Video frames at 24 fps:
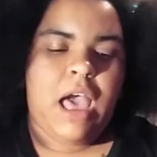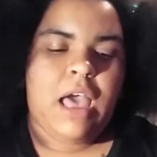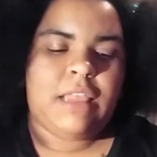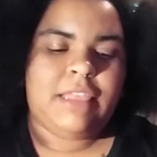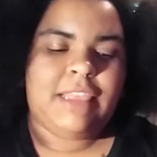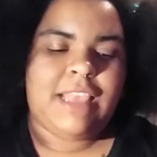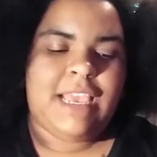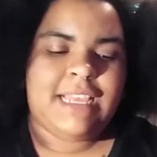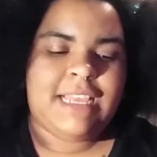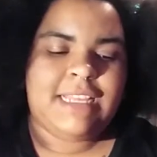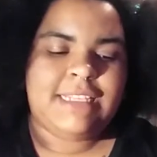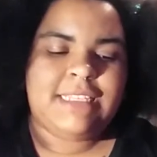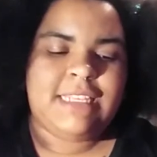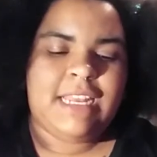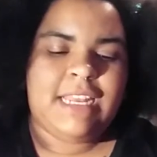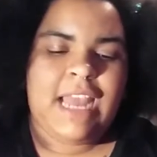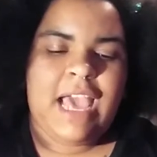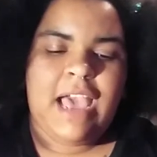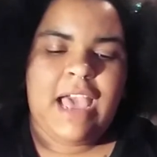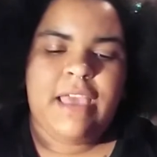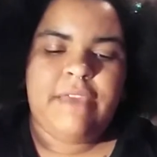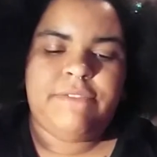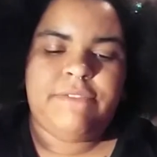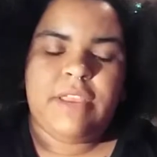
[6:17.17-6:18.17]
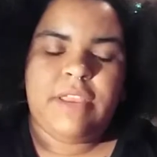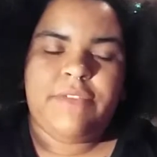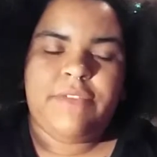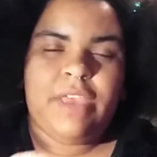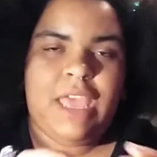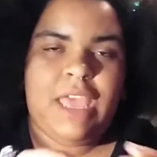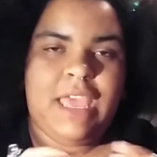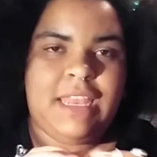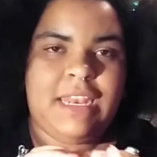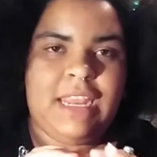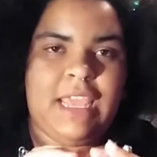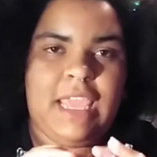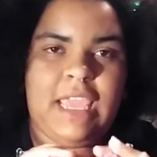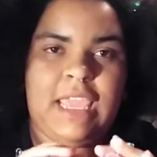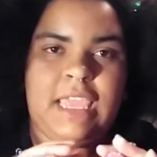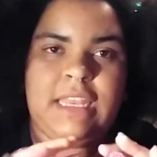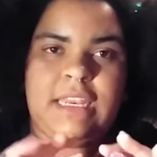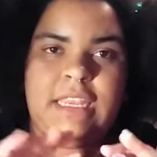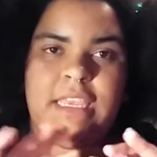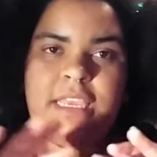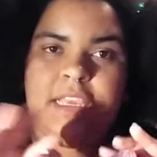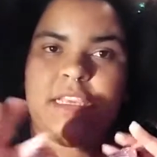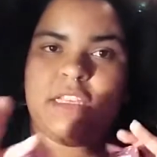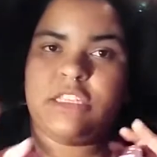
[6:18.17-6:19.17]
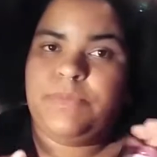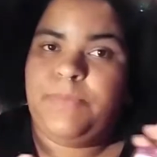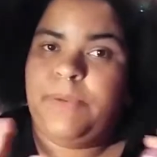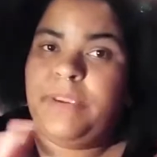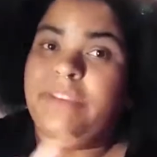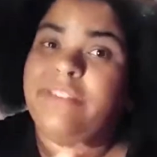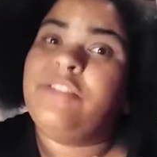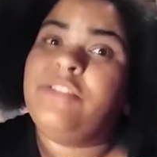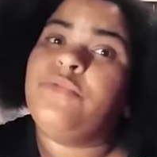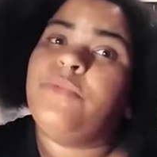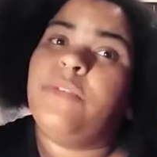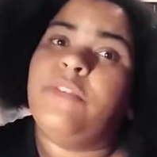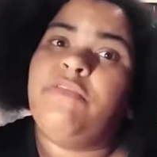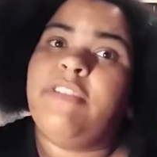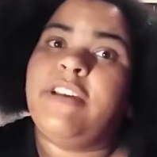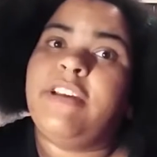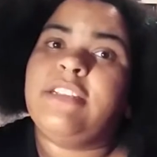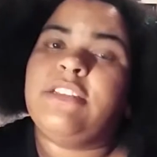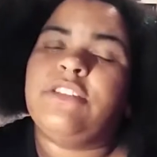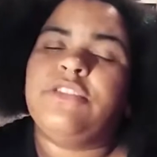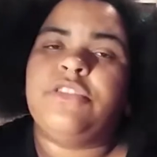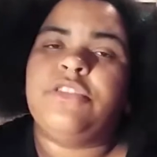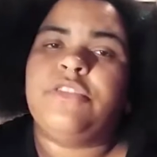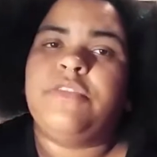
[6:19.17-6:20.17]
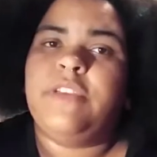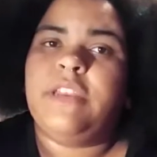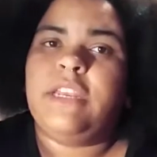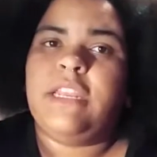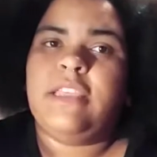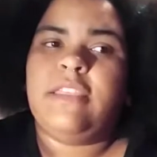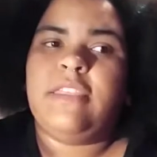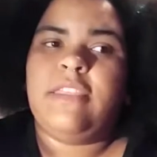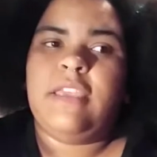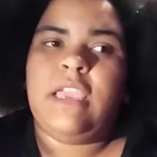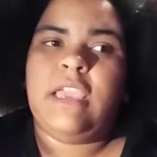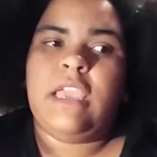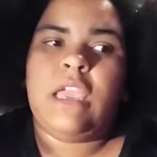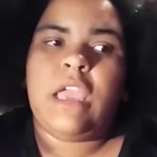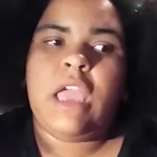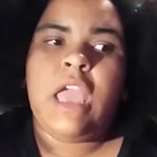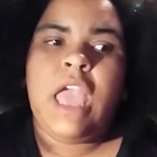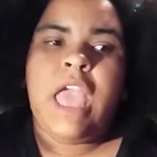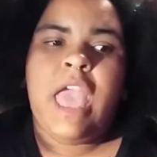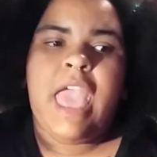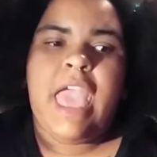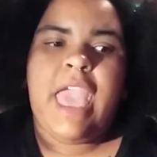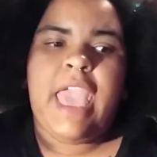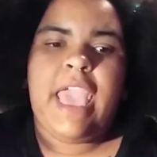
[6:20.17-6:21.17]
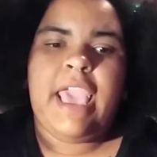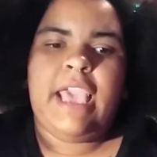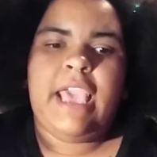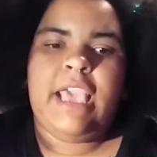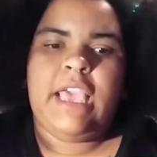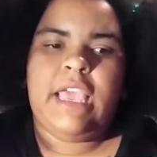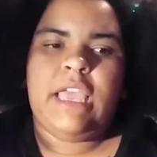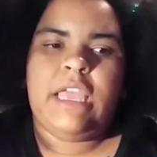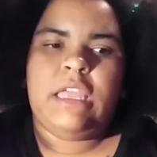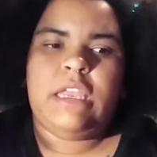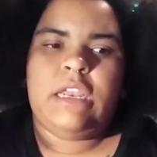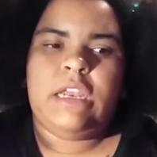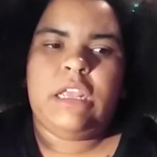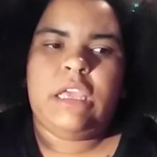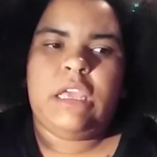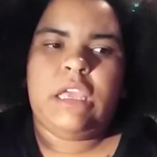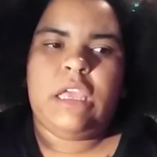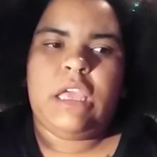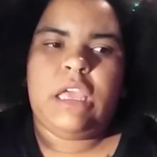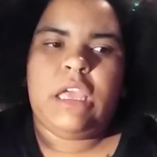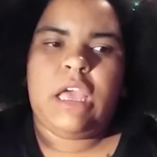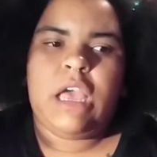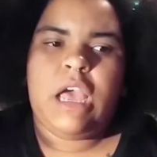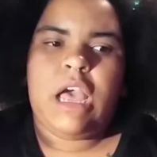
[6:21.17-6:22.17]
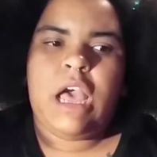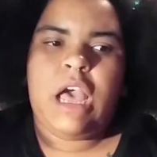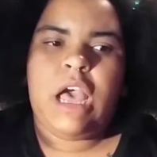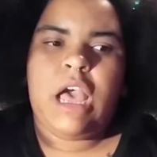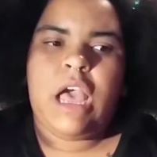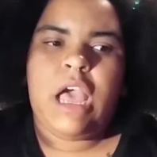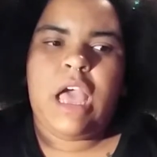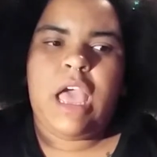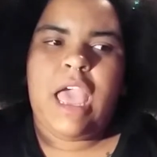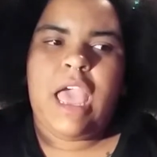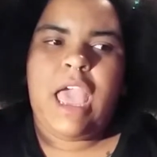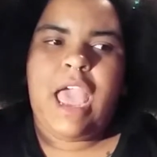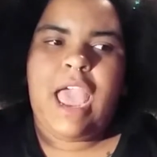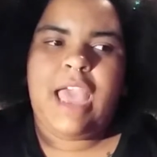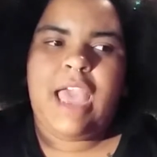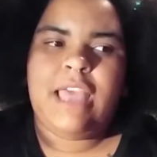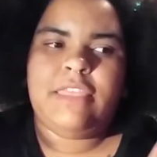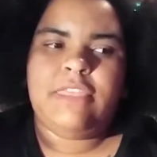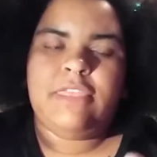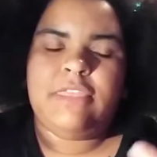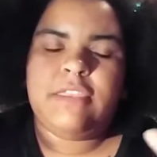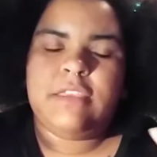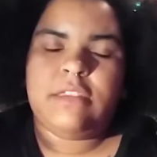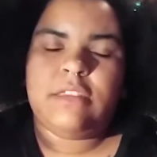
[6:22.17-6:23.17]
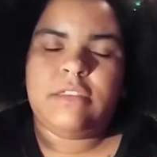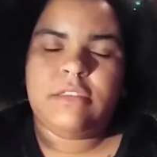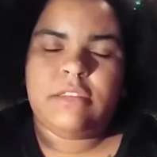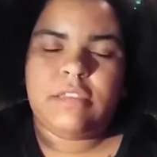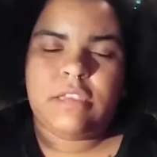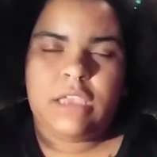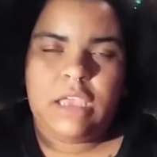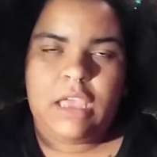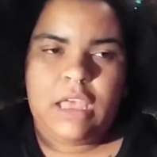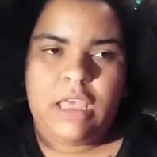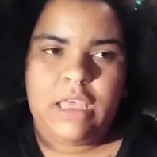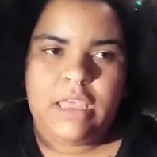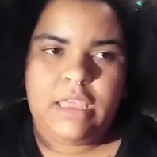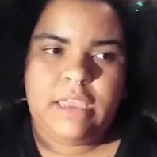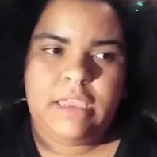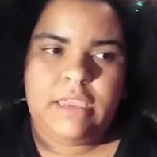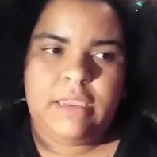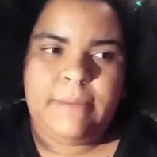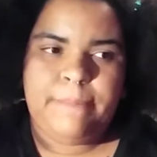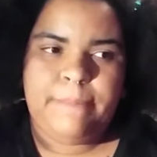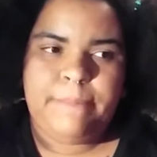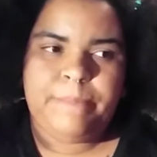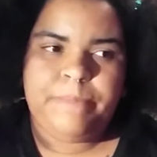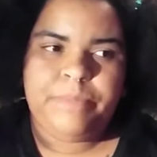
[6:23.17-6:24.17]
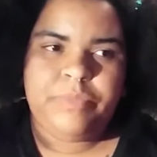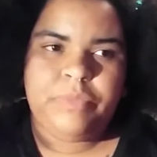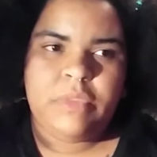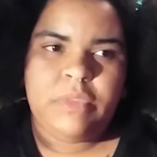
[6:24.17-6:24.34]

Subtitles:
Like I said, I've never had any experience with resins or anything, and at the time,